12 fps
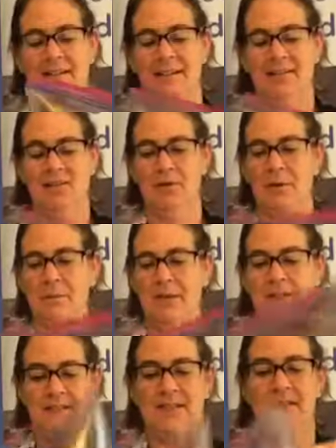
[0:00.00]
And so I'm
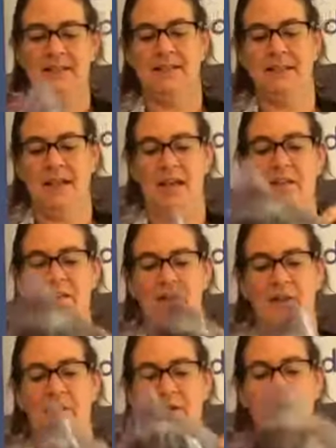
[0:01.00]
mixing it
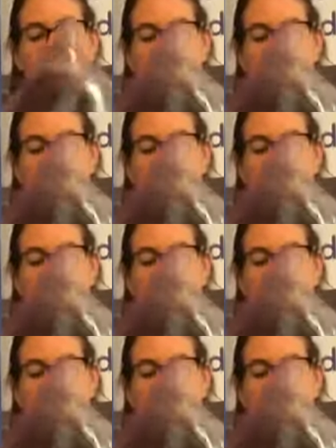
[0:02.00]
together.